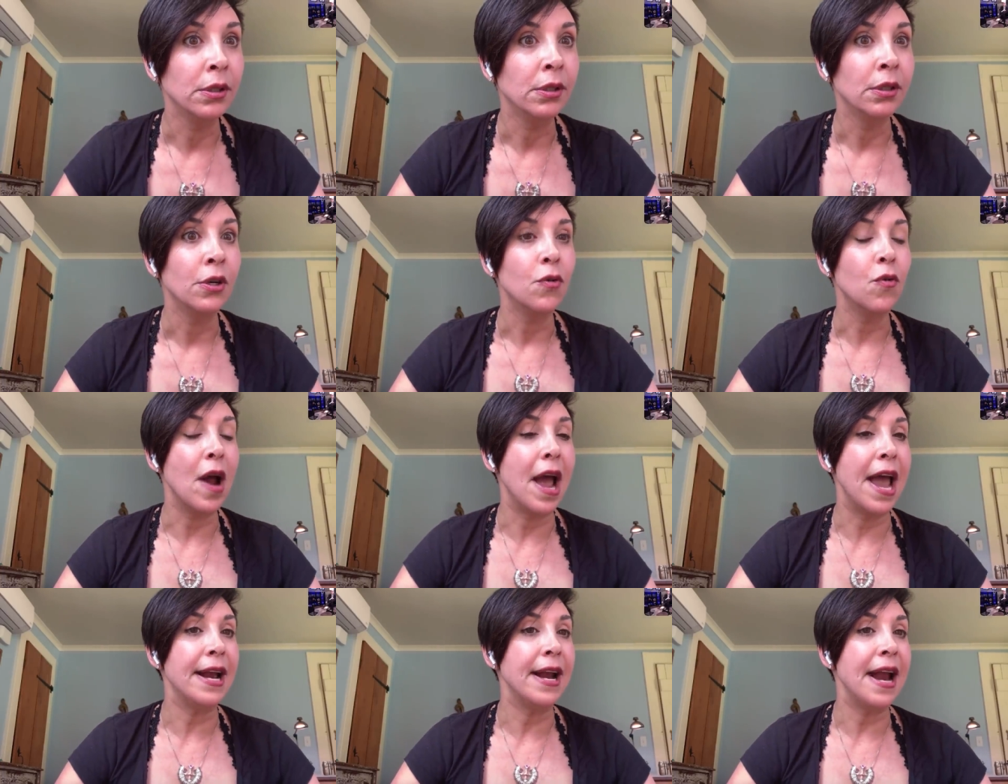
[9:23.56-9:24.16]

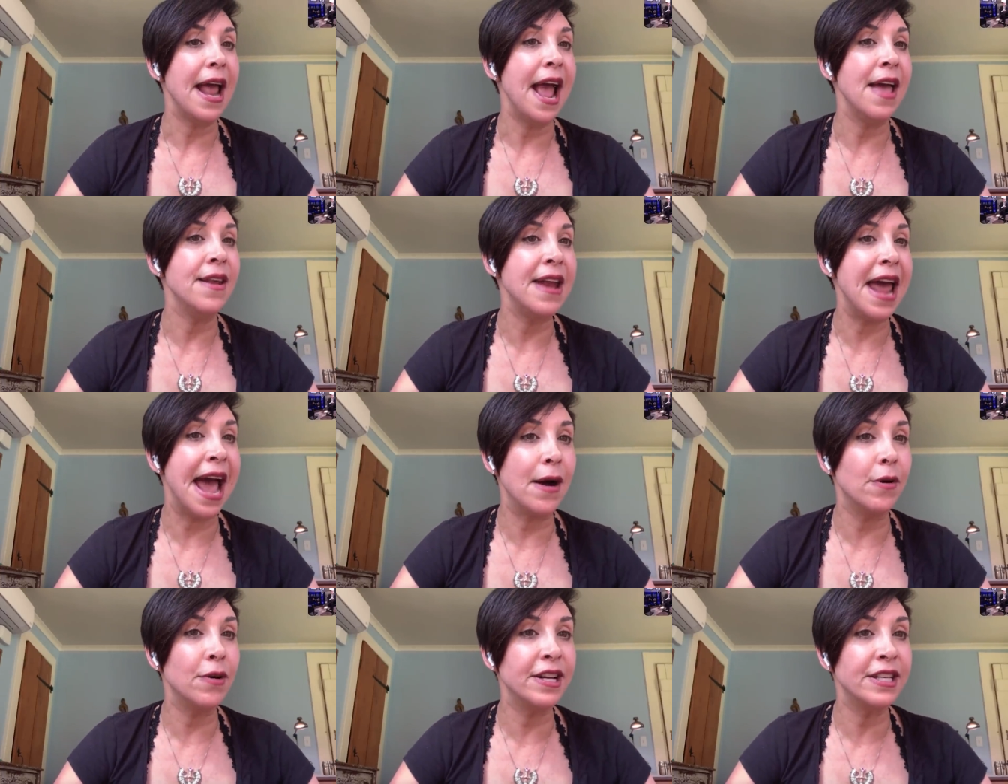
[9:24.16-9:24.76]
right? And
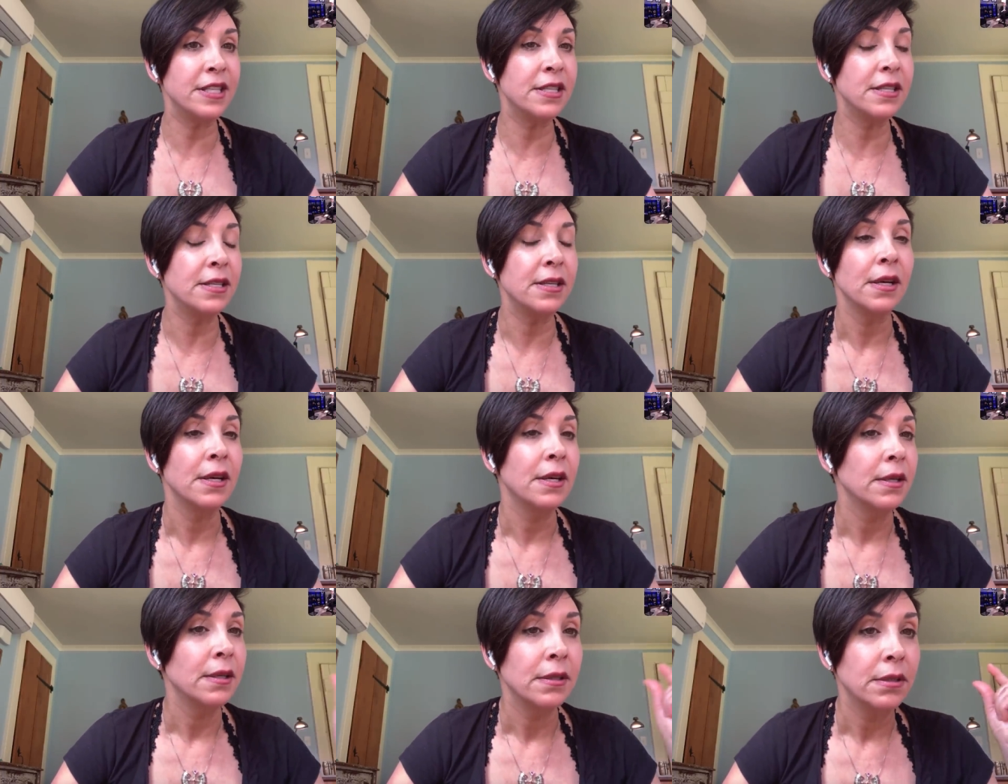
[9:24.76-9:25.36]
now it's
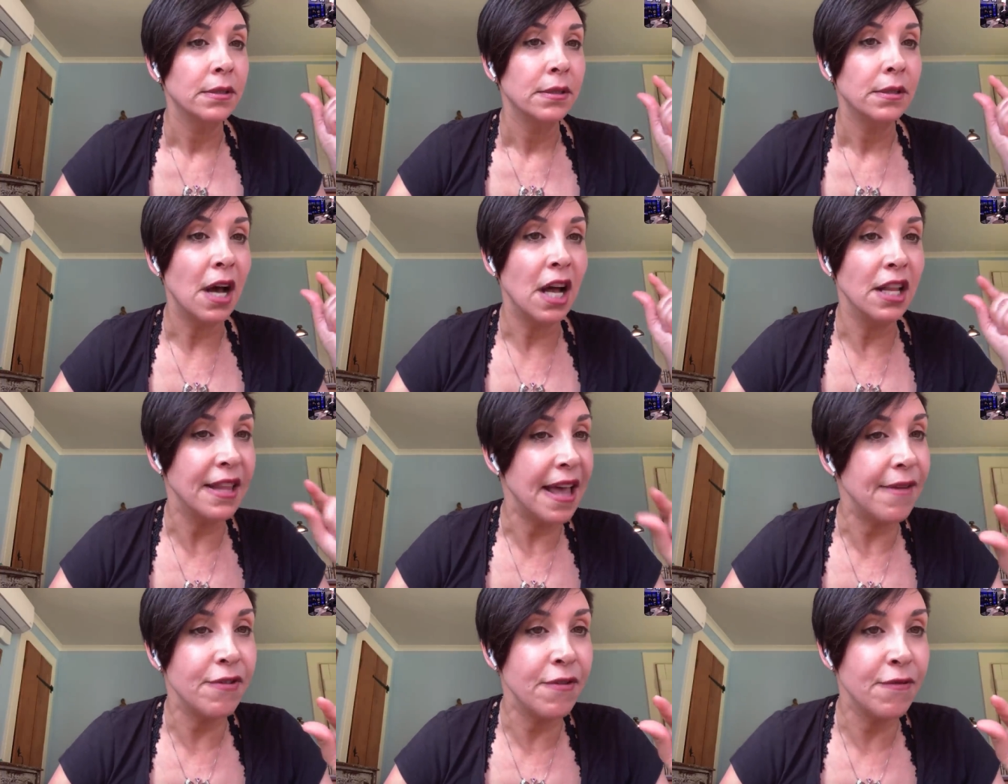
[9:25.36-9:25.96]

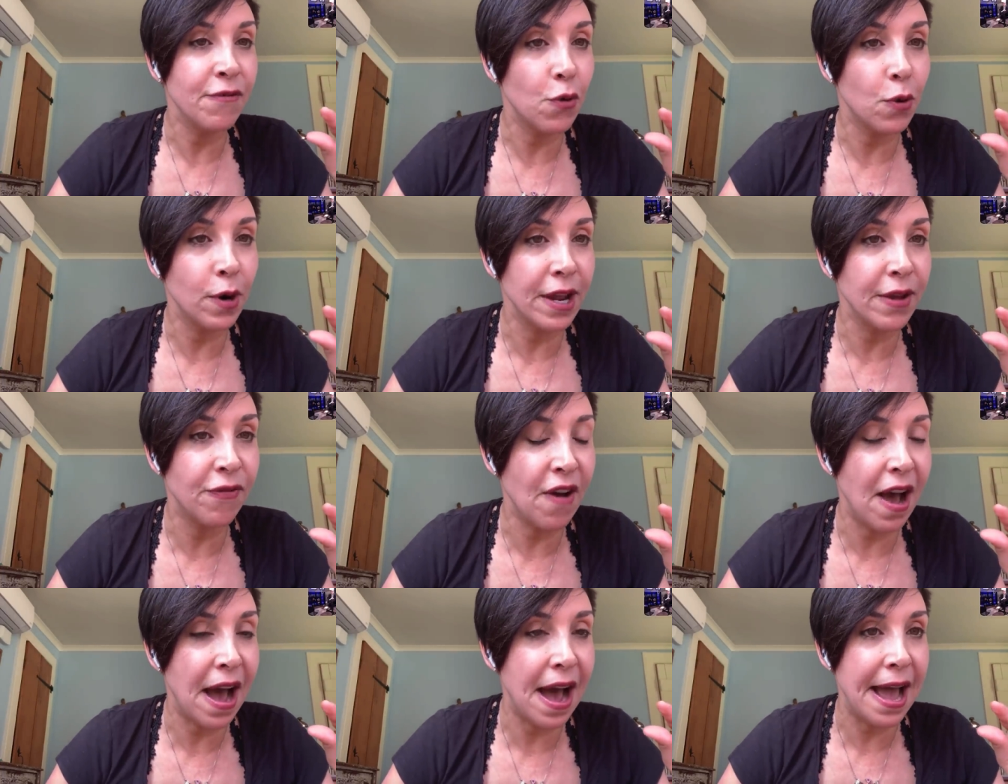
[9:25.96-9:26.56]

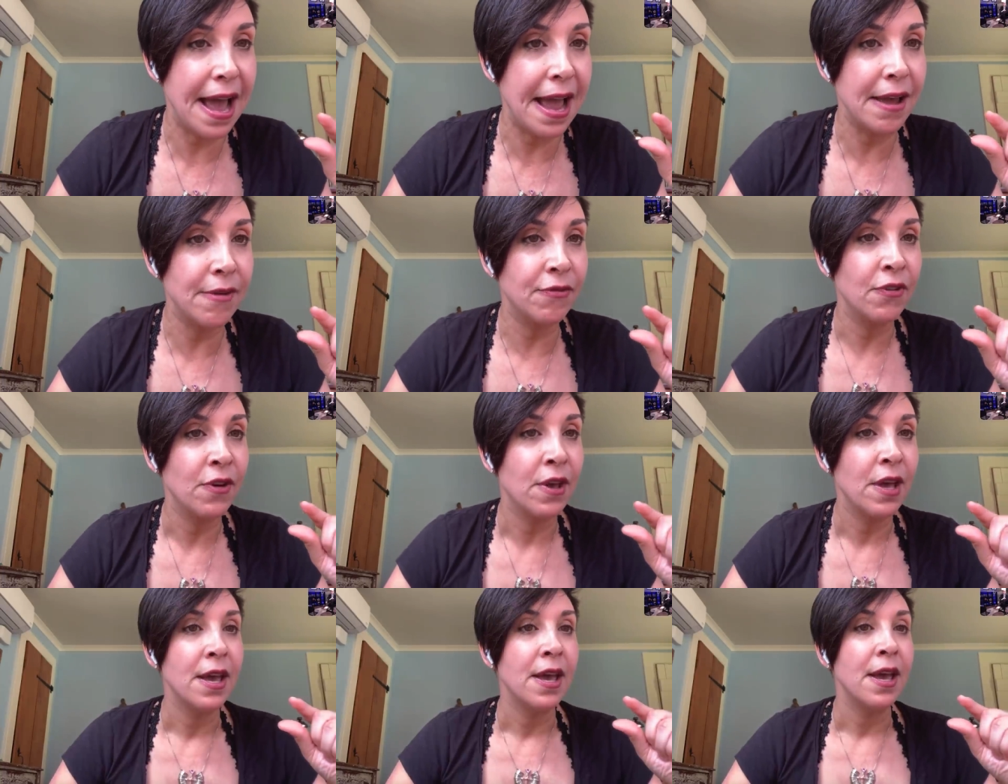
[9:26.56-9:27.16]

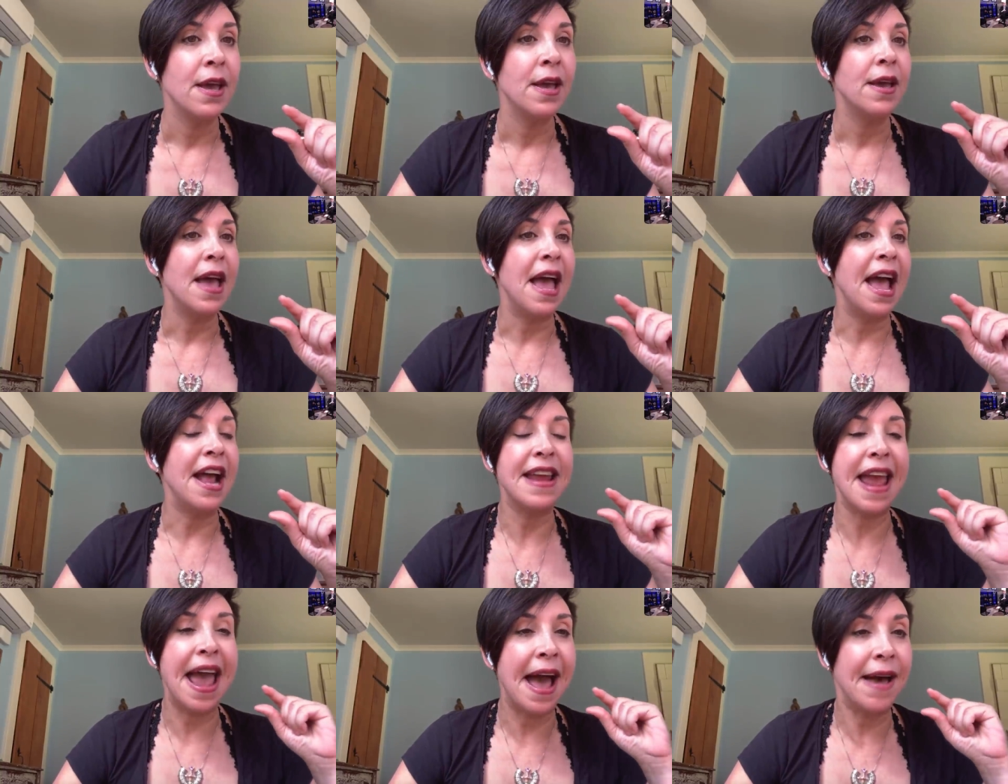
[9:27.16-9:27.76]
11:45
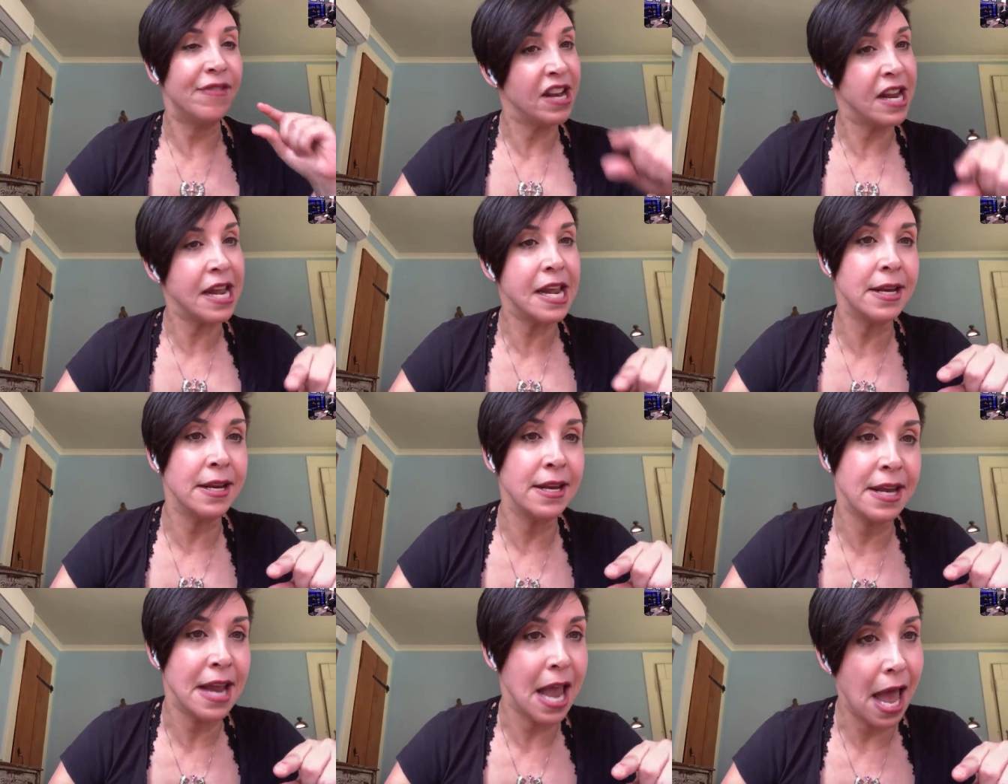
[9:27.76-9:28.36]
and you haven't
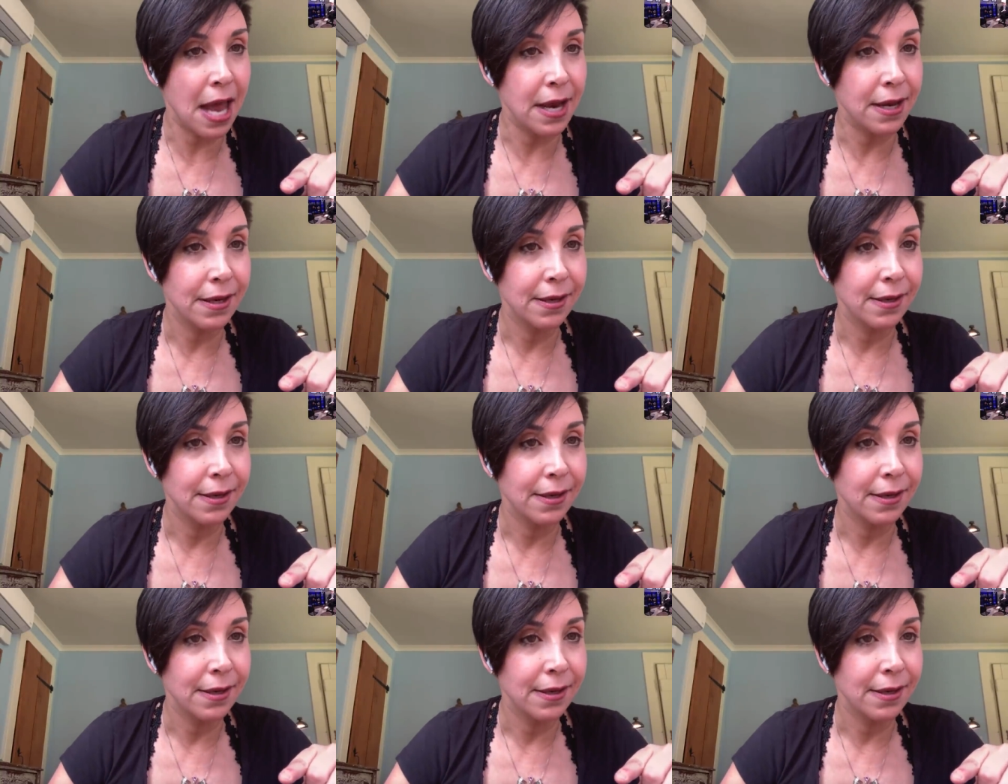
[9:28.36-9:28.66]
eaten yet.